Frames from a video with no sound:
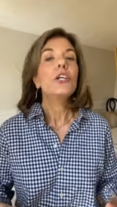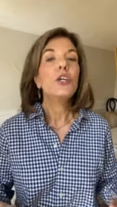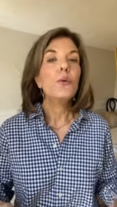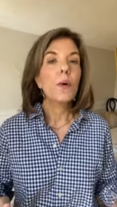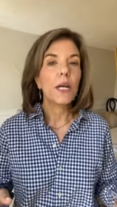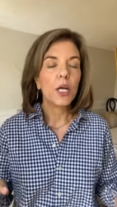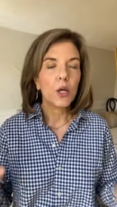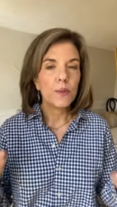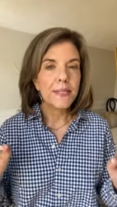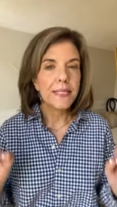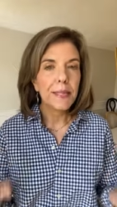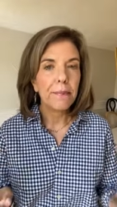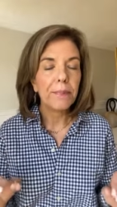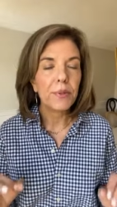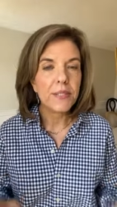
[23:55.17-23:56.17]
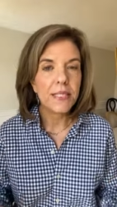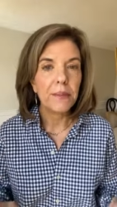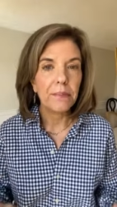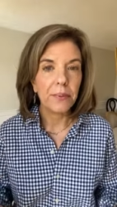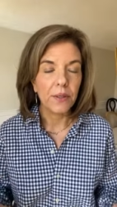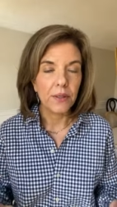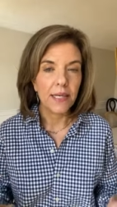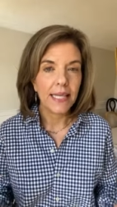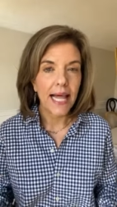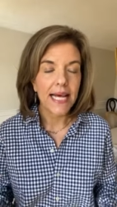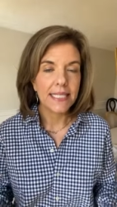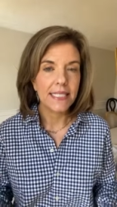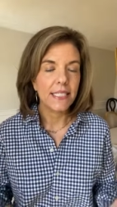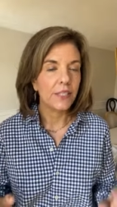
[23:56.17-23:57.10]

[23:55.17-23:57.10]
you want to go simple, simple, class,